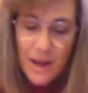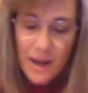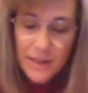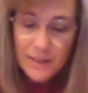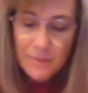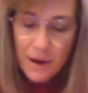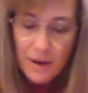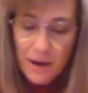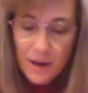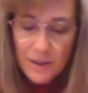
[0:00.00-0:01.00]
In
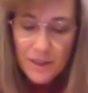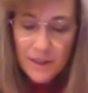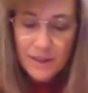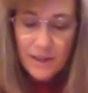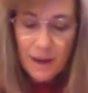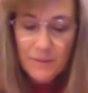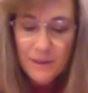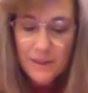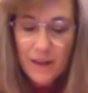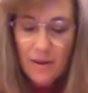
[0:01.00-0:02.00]
Samaria, Jesus came
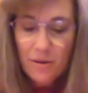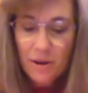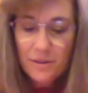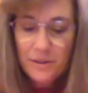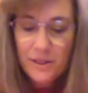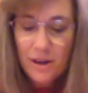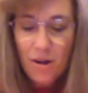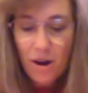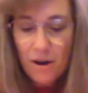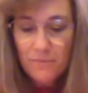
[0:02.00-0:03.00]
to the town called Sychar.